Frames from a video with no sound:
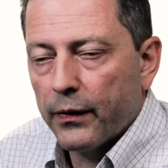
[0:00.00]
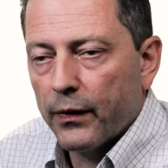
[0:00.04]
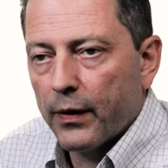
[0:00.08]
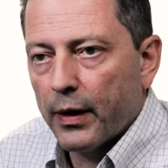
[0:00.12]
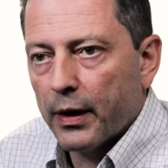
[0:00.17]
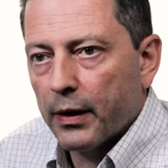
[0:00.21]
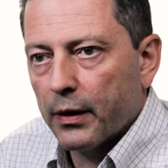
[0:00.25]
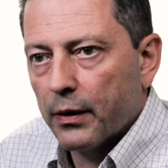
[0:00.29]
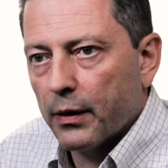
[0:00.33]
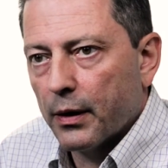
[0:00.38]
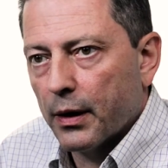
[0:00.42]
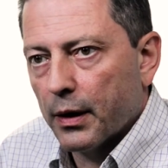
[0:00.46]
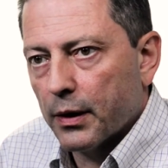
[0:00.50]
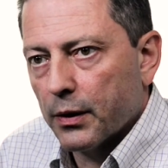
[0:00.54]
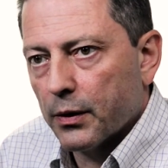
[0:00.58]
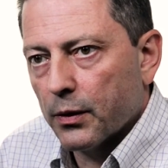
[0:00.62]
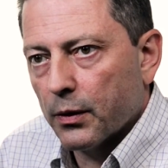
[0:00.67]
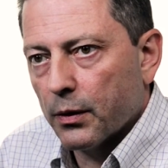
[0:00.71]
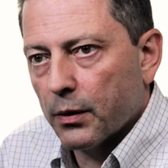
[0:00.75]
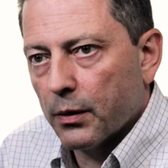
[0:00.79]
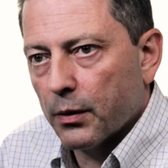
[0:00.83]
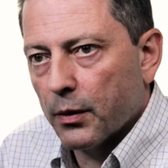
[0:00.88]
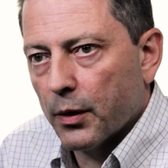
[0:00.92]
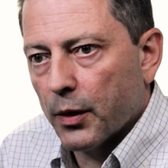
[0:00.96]
that
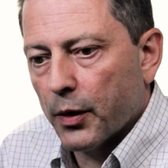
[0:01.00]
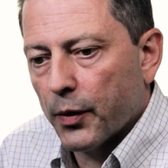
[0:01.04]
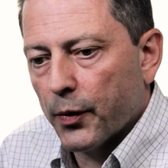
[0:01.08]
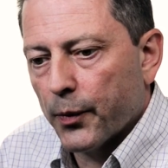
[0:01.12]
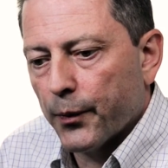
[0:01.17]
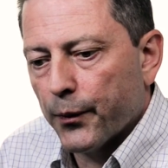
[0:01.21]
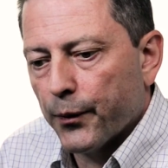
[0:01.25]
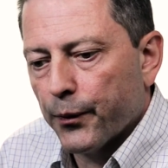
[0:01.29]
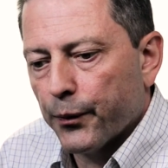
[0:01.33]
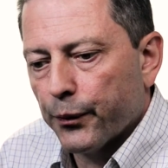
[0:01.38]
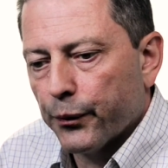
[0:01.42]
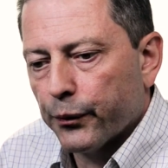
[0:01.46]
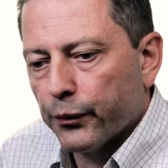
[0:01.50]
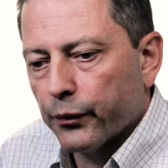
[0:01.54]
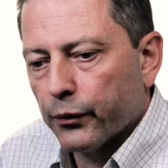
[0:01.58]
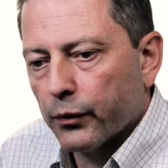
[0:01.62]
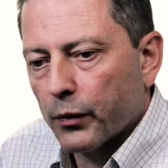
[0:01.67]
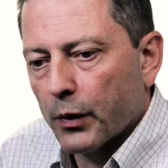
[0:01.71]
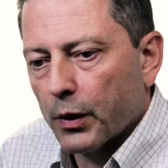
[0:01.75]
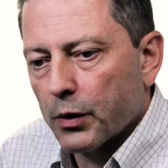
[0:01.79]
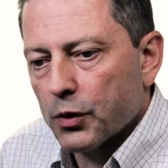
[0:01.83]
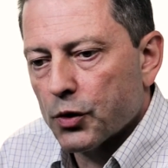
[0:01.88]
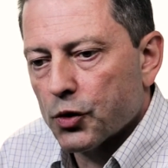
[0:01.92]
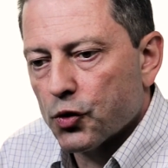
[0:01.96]

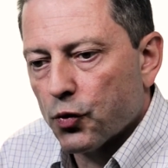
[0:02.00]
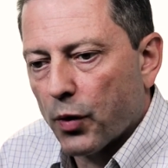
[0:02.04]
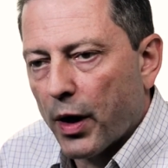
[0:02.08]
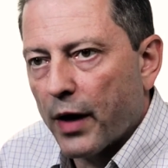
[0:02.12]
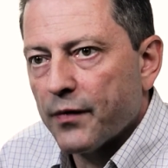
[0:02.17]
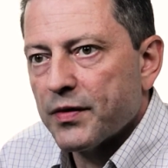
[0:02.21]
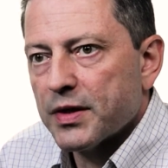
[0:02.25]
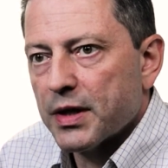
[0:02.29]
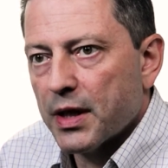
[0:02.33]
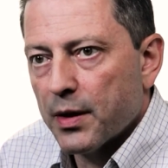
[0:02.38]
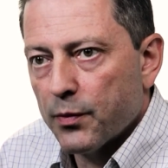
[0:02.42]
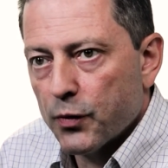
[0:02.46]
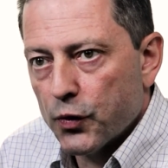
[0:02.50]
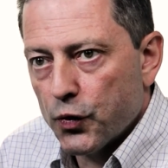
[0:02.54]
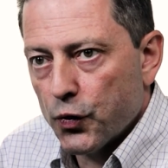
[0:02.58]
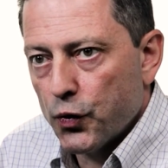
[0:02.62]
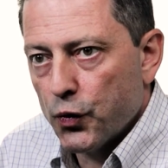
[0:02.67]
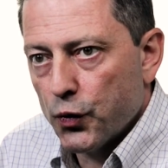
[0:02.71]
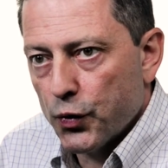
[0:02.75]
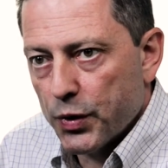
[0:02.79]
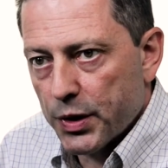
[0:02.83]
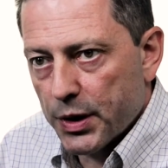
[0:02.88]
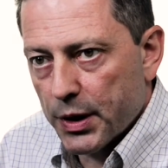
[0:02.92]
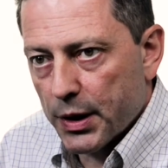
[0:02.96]
drives them to
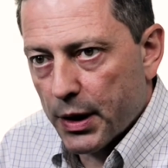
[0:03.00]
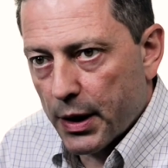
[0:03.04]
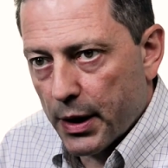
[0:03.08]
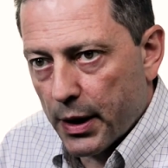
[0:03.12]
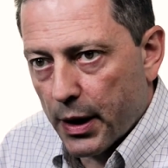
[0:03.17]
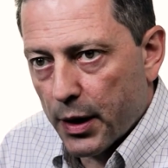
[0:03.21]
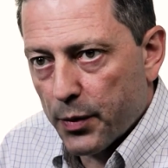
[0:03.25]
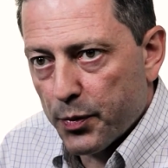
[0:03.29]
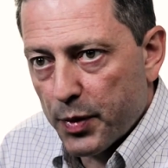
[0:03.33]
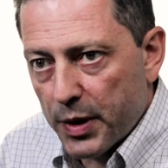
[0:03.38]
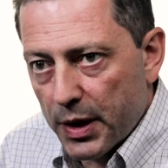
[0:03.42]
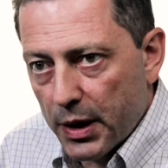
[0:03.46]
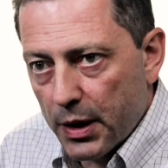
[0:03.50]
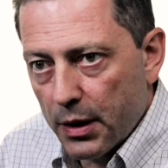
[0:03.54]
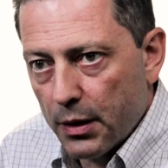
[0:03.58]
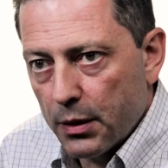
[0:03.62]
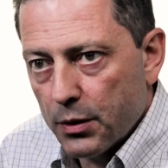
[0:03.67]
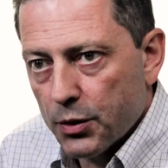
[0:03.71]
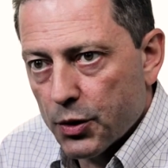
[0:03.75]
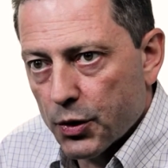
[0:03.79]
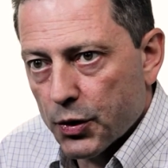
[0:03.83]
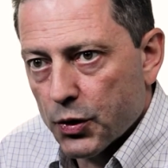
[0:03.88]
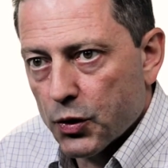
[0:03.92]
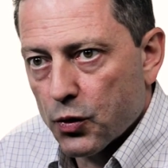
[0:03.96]
using AIP
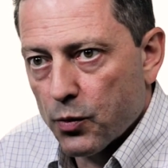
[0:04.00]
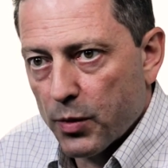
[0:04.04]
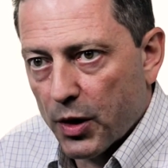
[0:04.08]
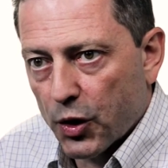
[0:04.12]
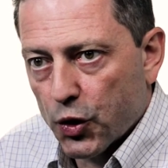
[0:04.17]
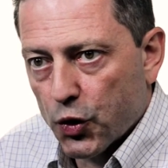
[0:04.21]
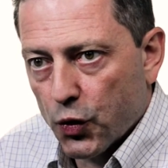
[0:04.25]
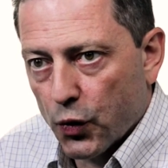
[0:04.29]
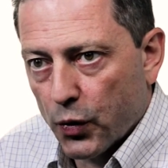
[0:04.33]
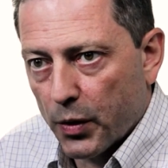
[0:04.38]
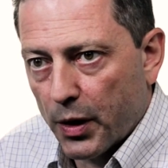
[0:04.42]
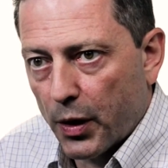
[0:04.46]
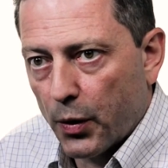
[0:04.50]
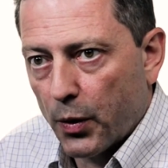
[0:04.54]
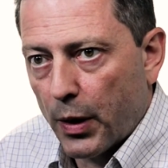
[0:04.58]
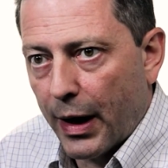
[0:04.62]
just to make sure that